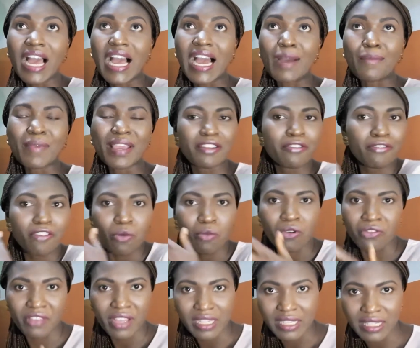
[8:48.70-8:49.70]
many form
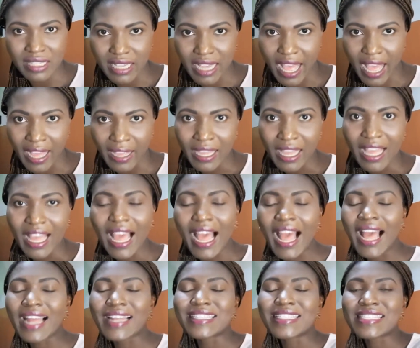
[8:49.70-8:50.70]
of STI,
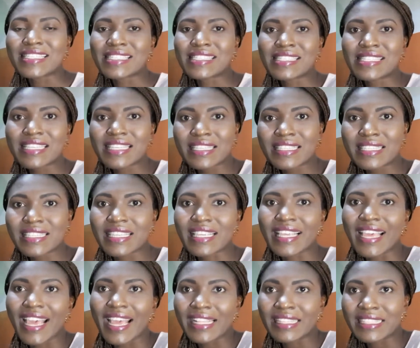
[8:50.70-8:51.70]
and the cyst
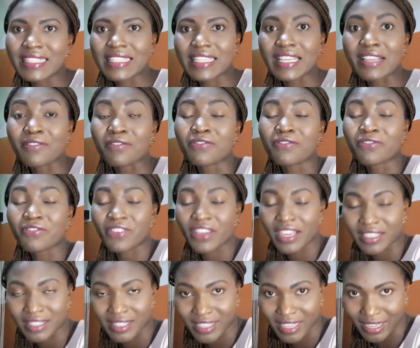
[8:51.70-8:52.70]
gets
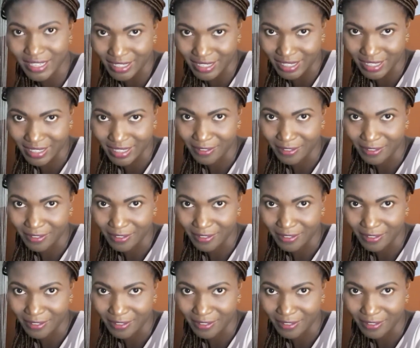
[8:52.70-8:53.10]
infected.